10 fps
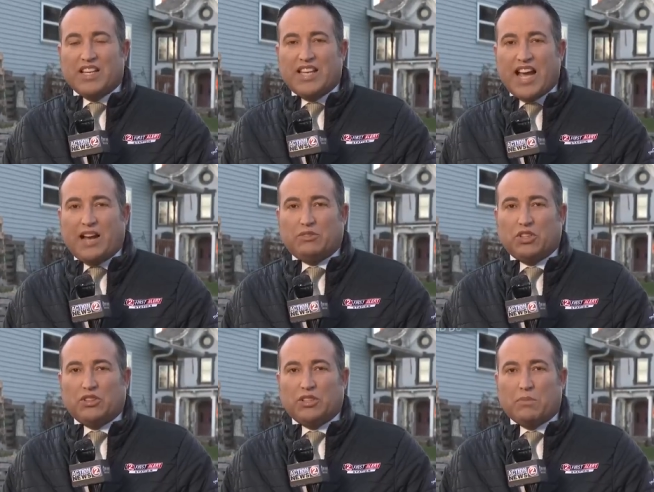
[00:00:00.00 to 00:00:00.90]
Yeah, i have
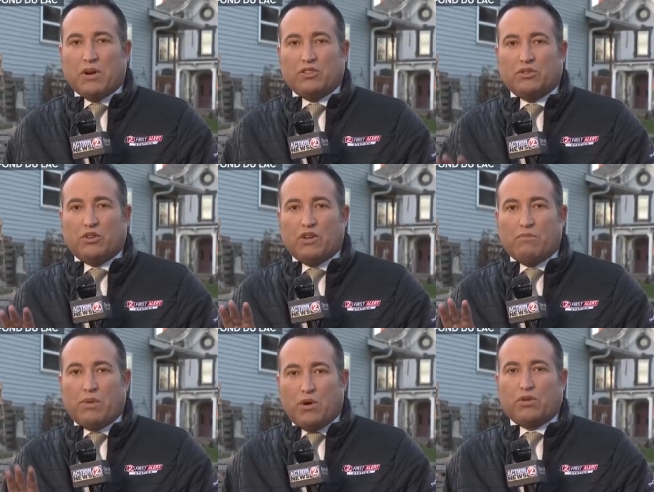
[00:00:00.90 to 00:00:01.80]
told the parents were
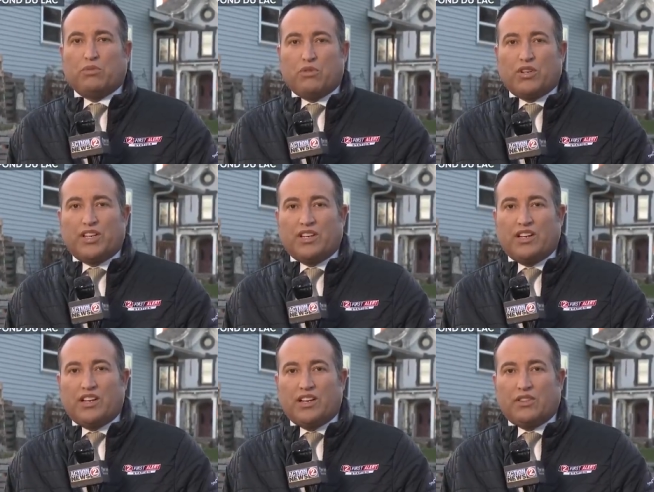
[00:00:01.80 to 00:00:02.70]
both working
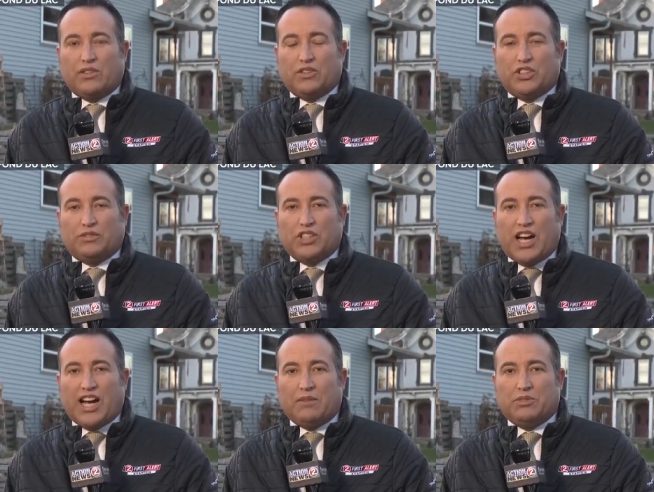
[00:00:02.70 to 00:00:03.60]
uh, third shift
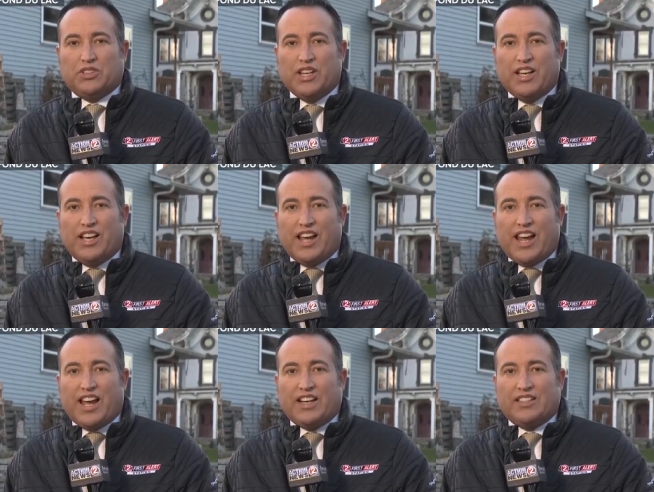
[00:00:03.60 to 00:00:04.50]
jobs,
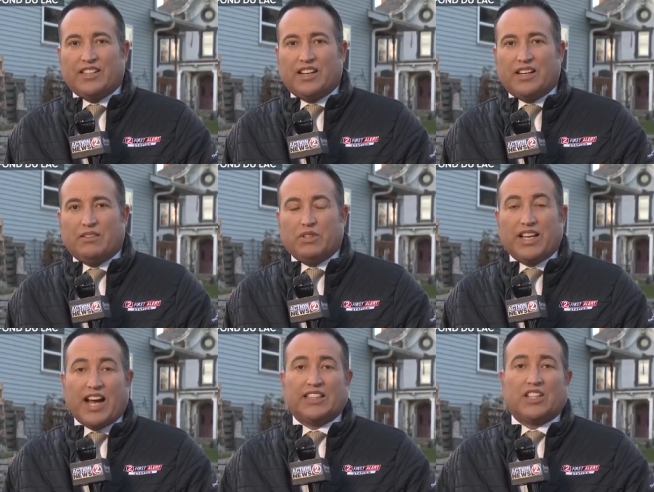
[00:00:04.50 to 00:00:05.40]
and uh, when
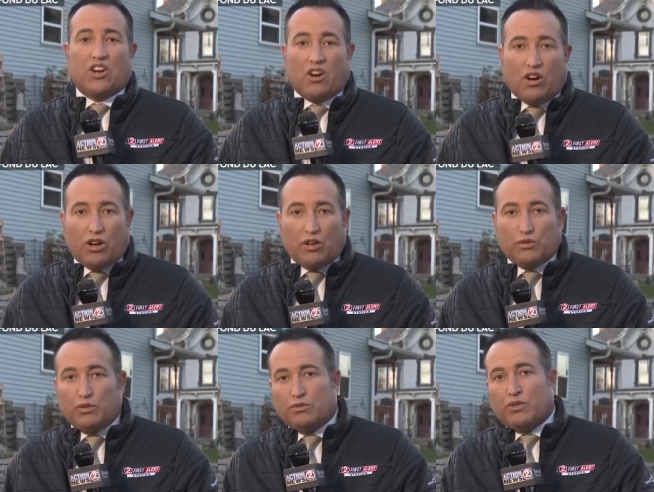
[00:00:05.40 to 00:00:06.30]
they got the
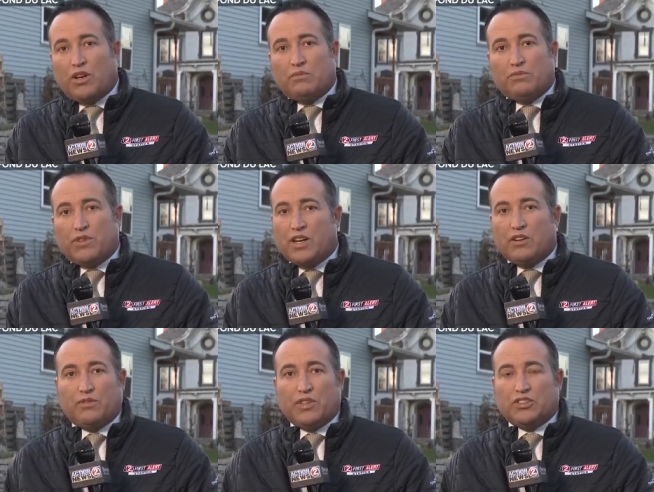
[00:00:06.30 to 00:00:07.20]
call from
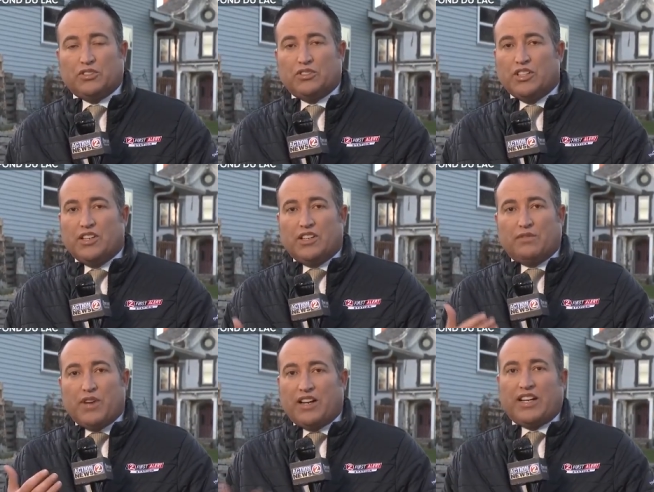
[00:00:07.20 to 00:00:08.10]
fire officials,
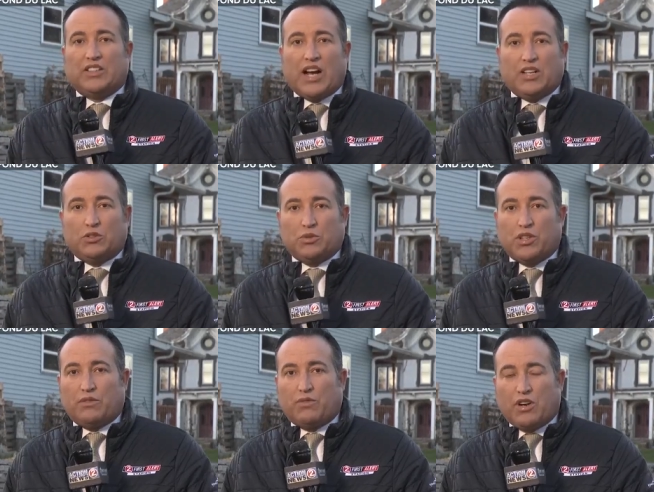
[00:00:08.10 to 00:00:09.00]
found out their house
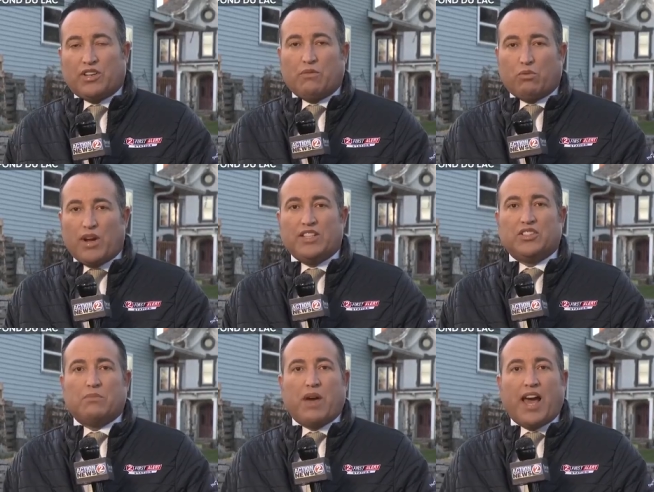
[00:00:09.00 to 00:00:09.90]
was on fire, came
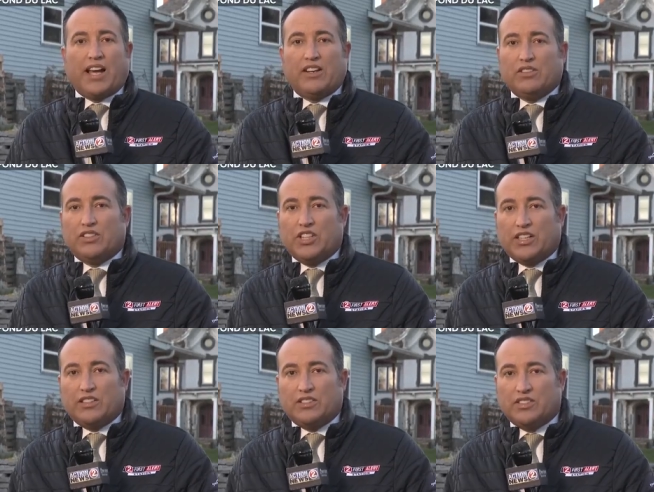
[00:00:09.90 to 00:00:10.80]
racing back here to
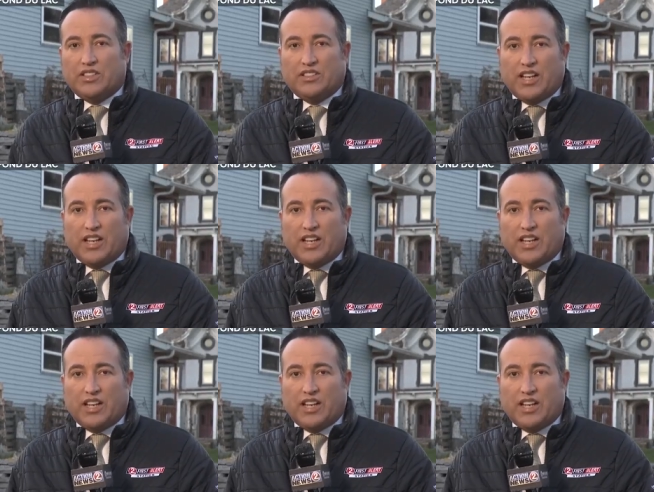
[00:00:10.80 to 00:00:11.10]
check at the scene.